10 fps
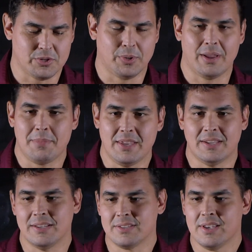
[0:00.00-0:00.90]
So what I
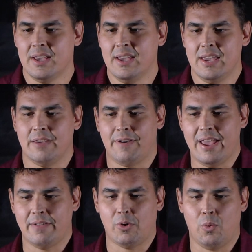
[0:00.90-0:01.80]
mean is if I
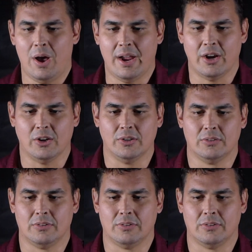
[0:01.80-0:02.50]
have a wire,